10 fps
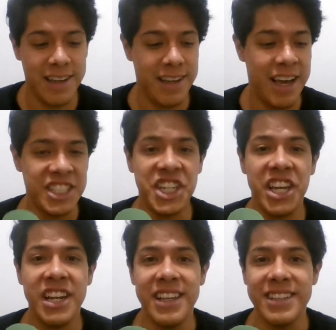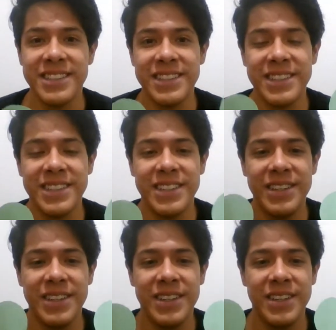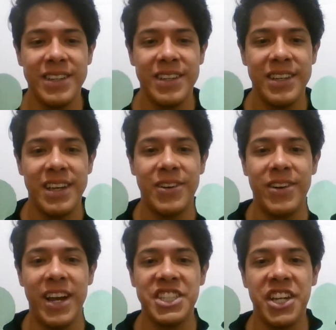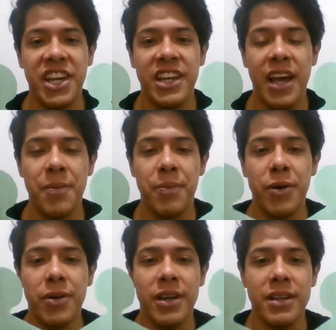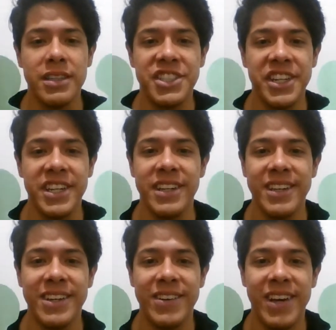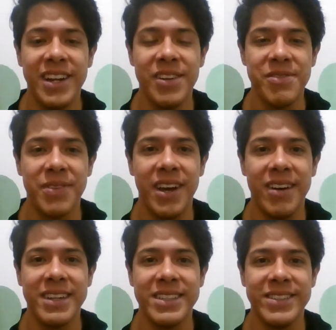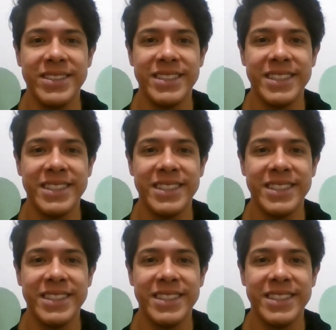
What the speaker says: a chainless, or a broken chain, right, of characters.